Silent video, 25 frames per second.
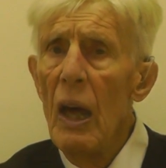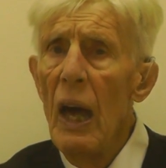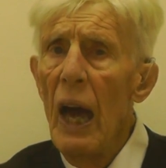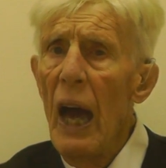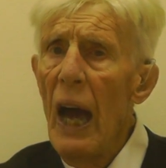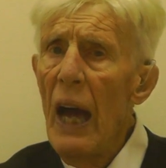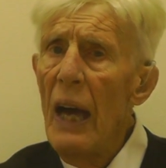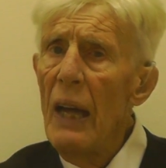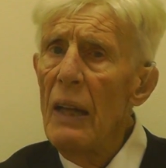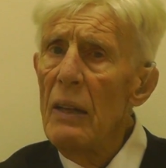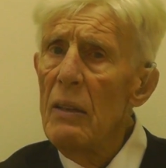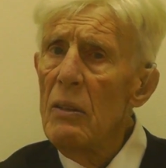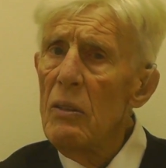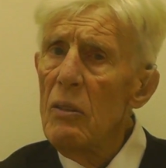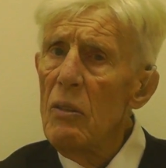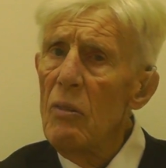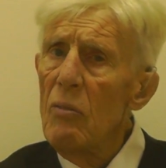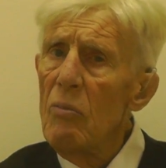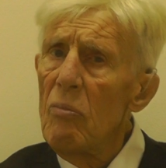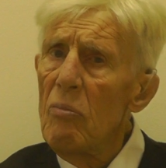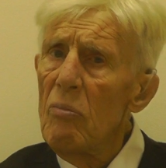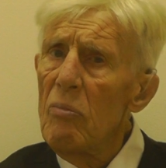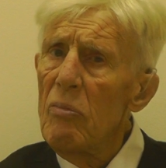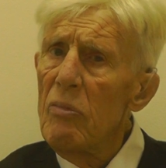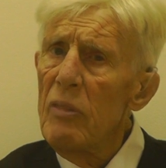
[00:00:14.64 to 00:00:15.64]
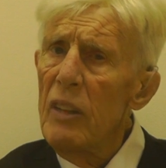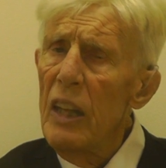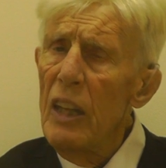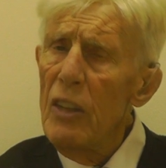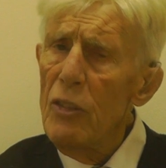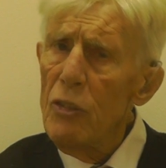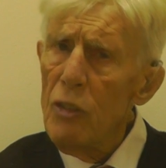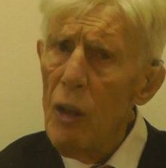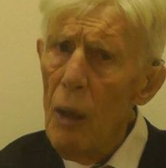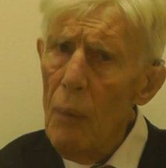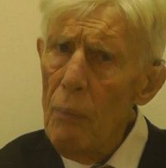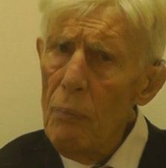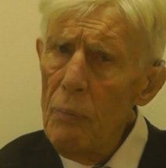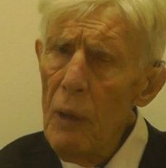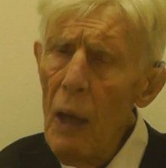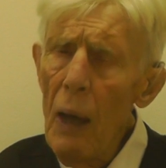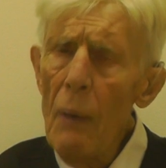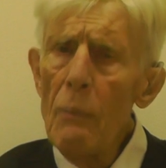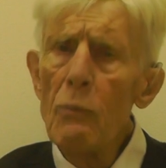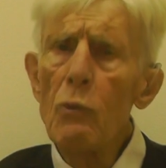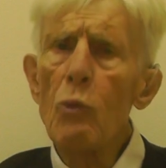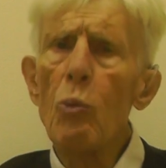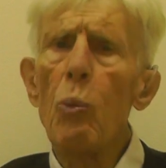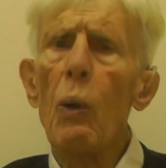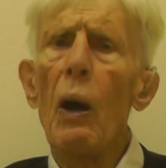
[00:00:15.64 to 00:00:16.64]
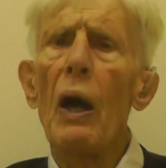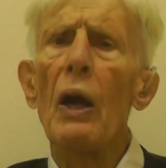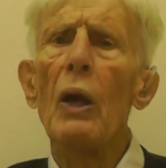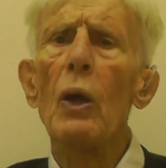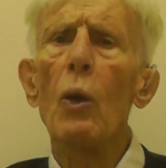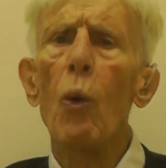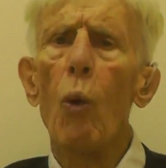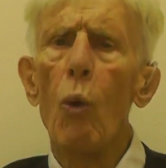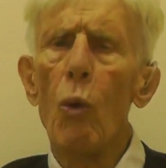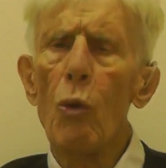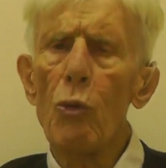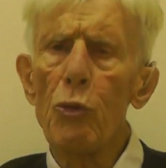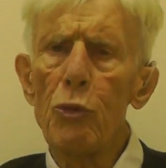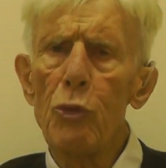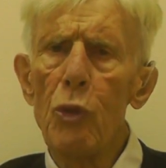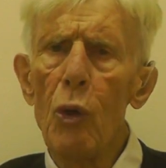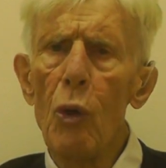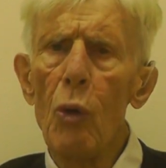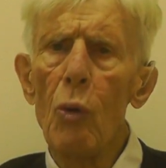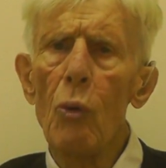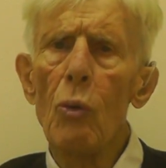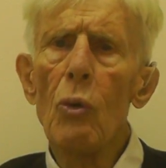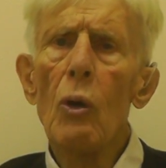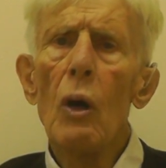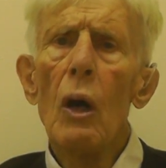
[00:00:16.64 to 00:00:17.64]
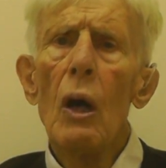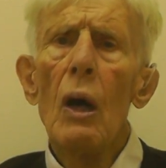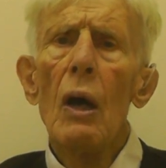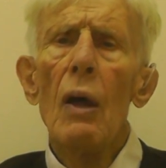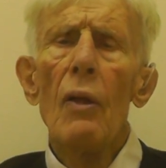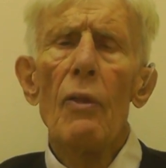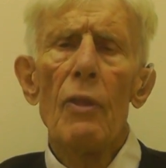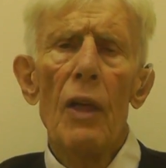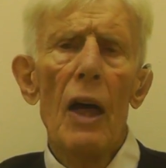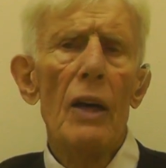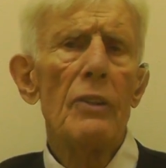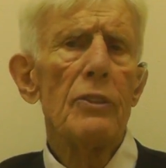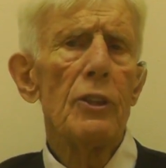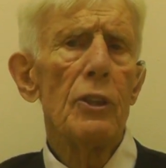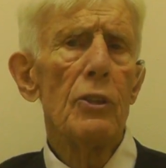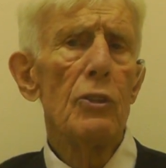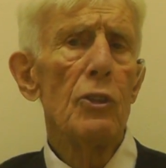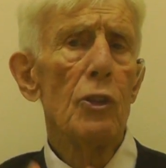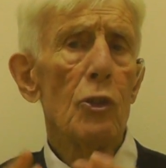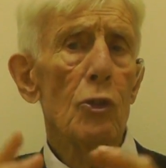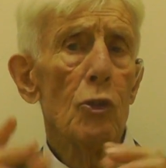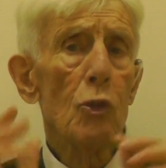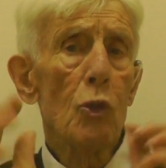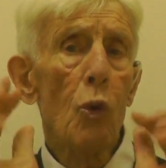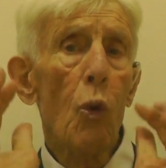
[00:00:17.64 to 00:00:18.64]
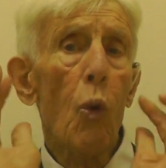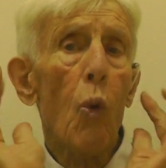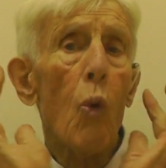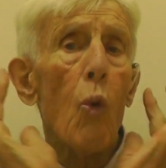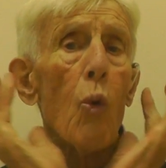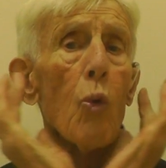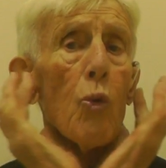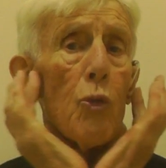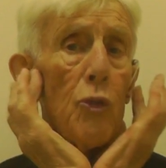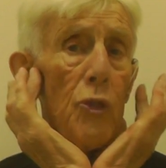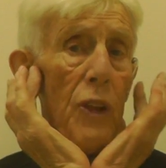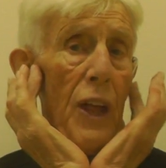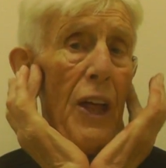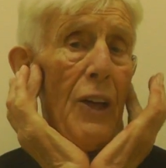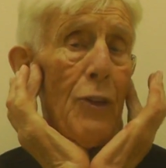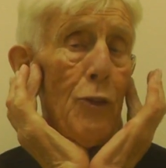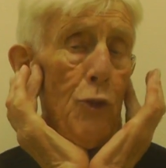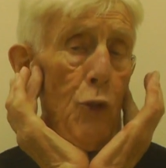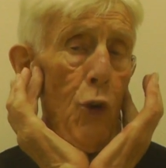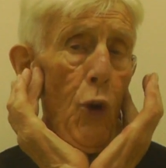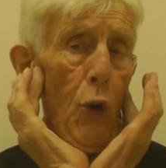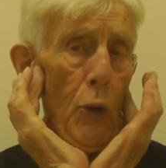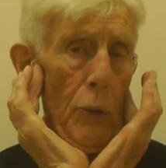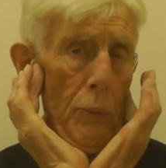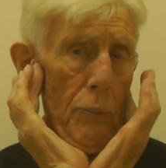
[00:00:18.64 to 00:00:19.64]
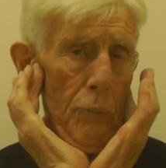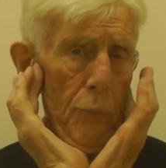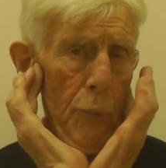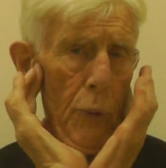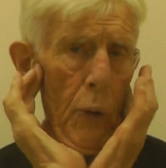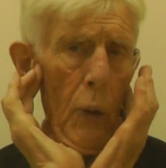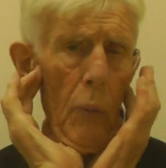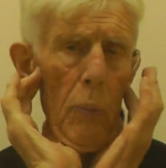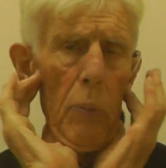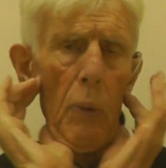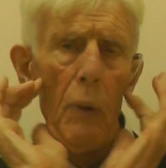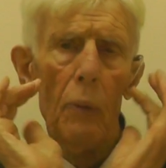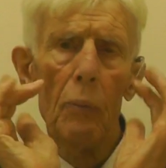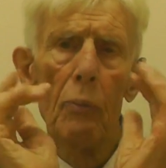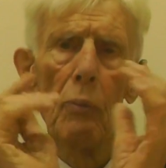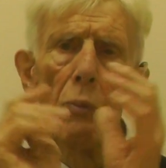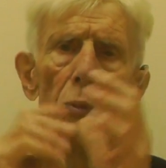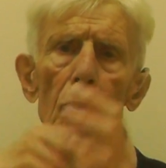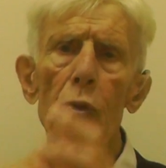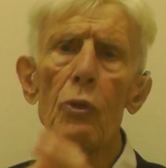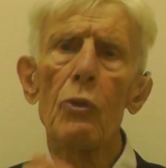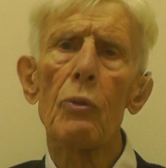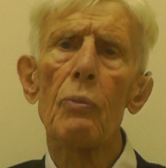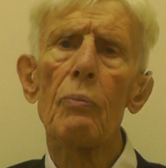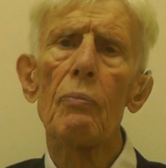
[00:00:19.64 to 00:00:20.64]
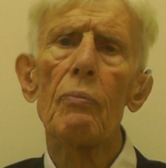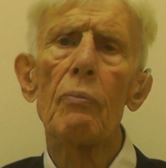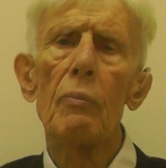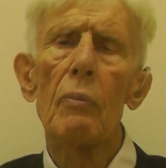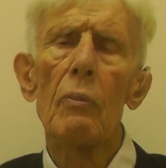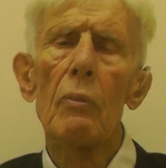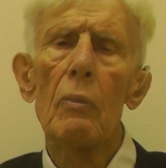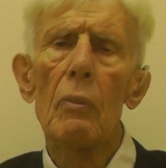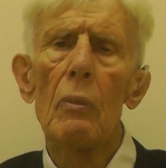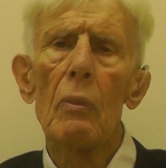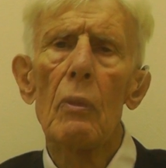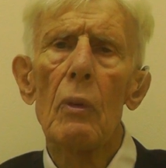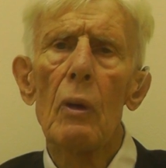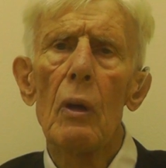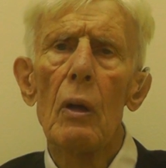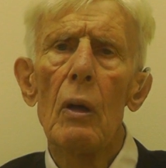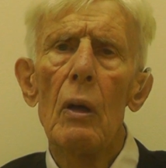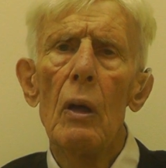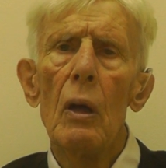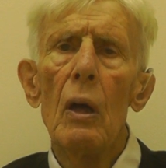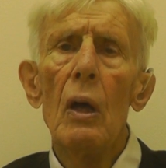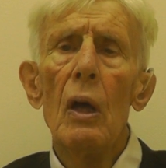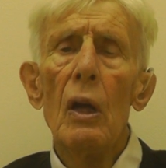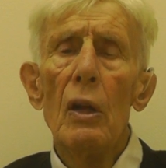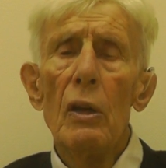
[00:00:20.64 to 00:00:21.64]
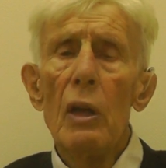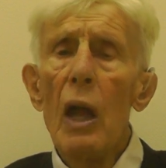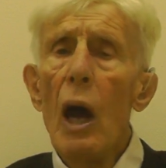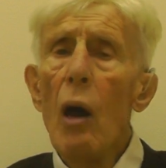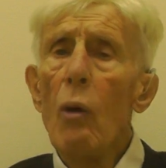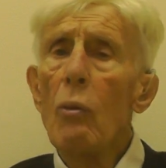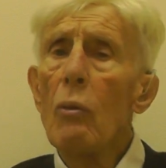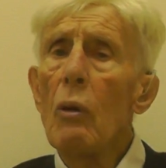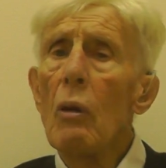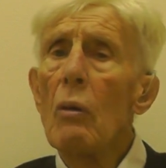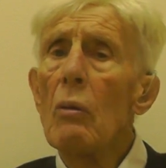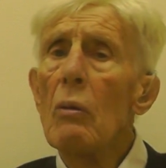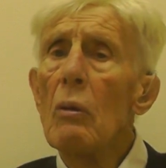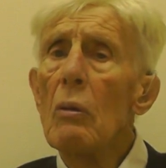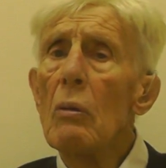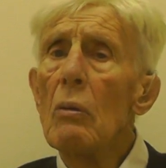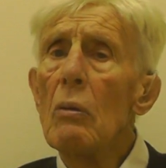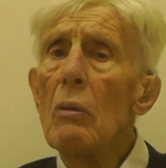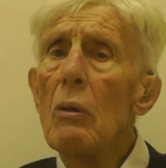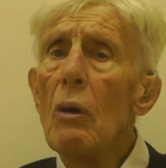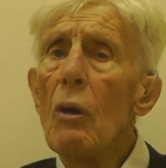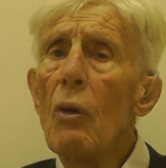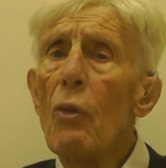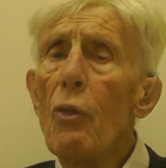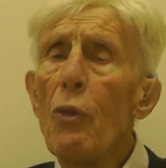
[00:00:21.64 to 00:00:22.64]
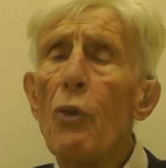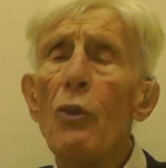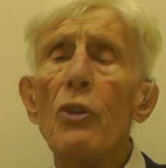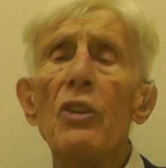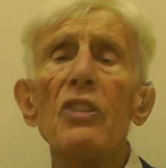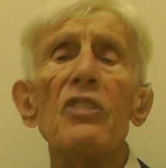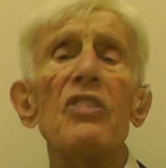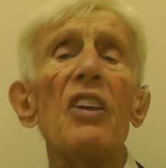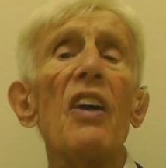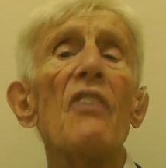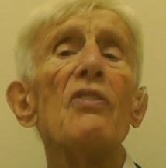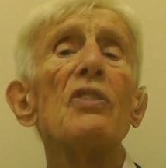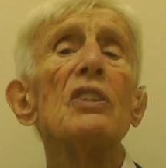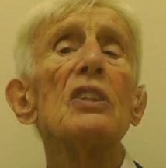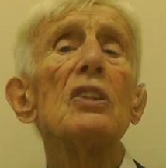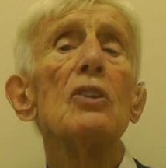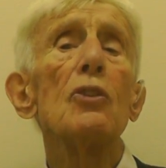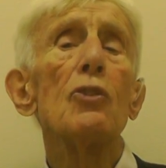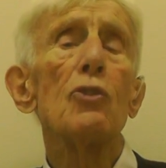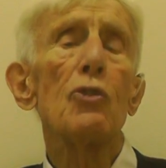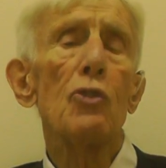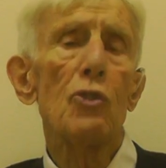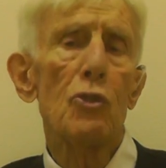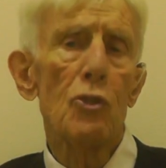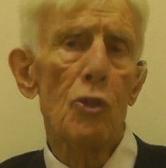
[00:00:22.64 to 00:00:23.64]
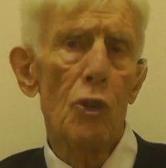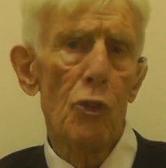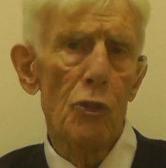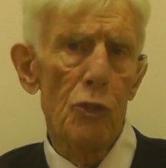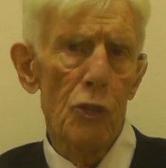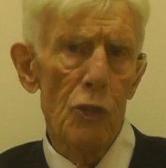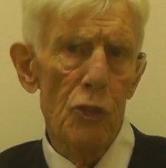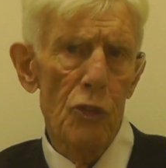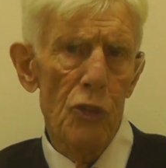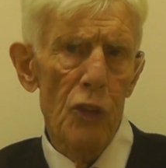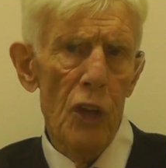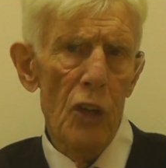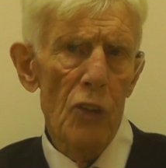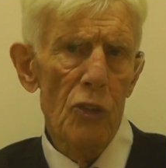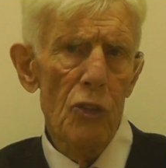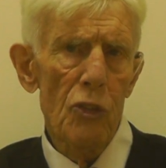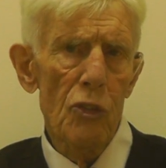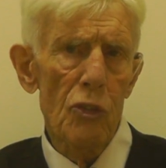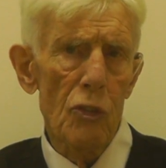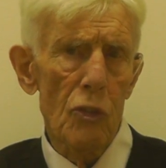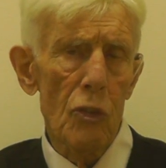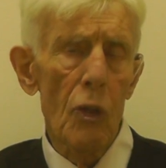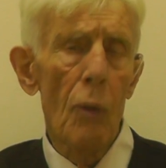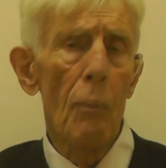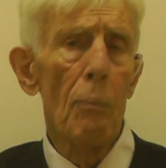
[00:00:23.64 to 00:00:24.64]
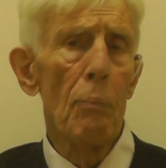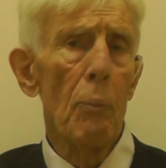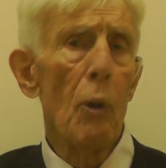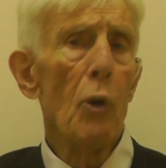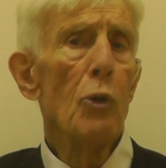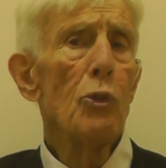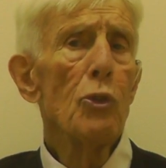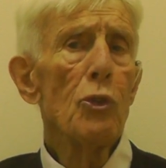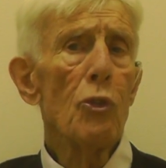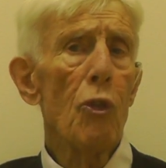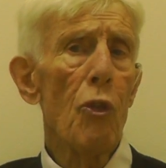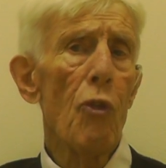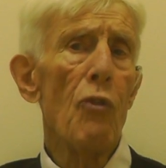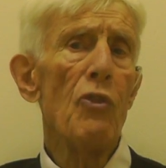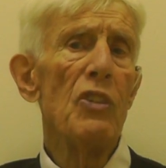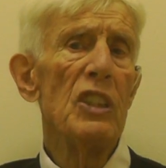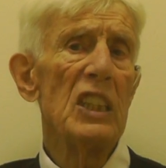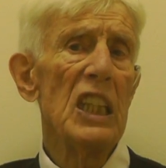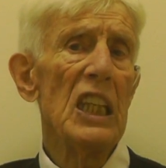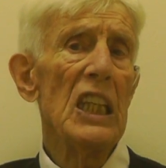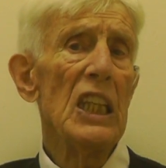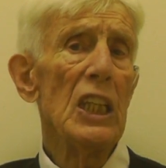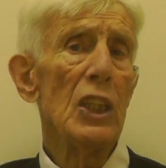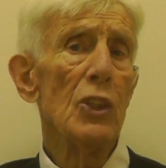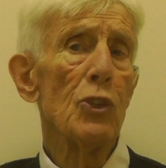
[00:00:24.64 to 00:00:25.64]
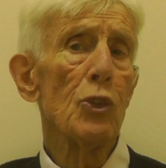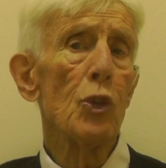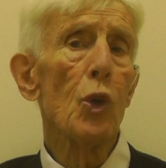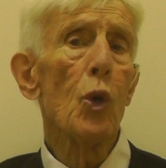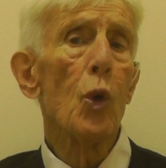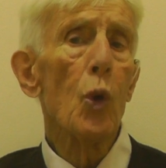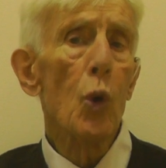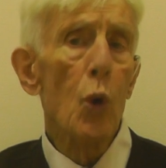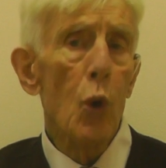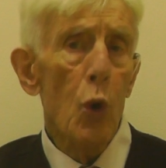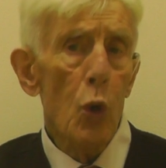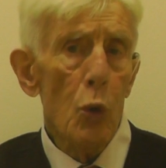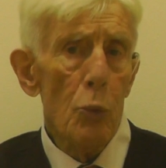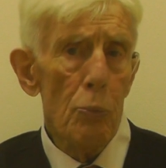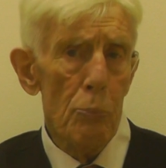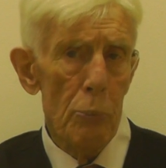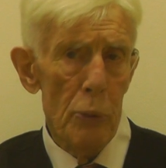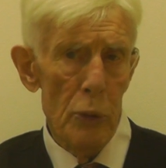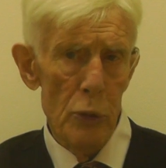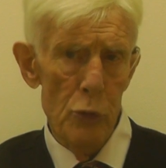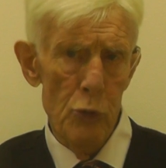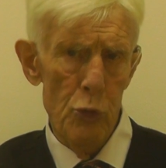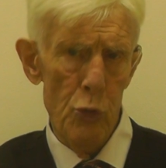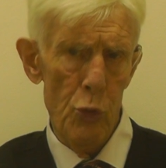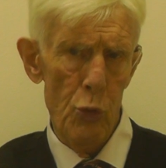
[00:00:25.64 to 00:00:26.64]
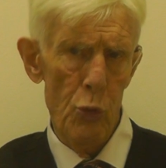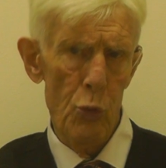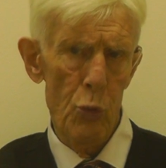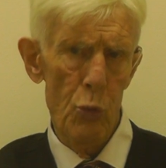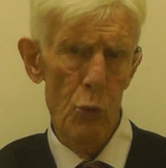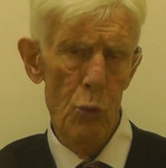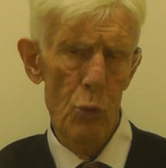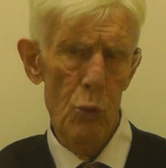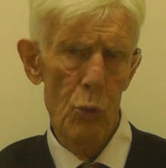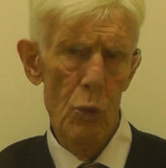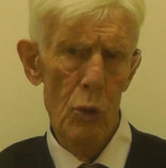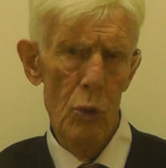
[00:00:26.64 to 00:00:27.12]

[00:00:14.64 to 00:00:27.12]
And they sometimes worry also that it has caused their joint problems. Now, there is evidence to suggest that both of these could be true,